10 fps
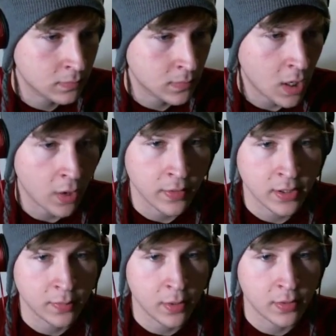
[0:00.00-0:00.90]
Oh, these
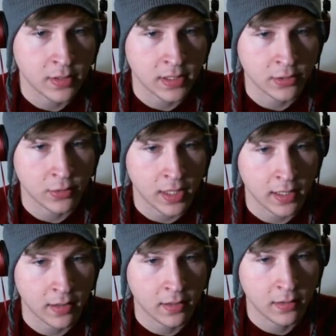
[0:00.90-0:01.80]
are both 6
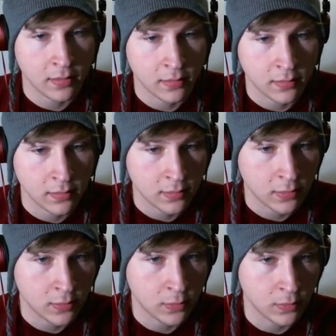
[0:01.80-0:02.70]
strength.
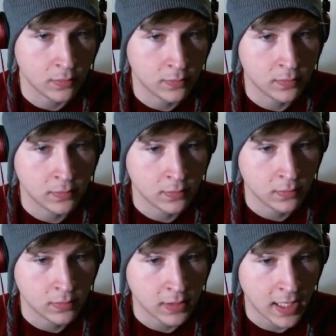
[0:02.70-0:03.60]
Cool.
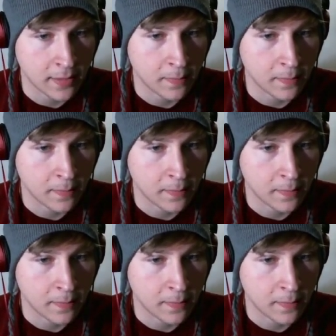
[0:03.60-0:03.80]
Hey.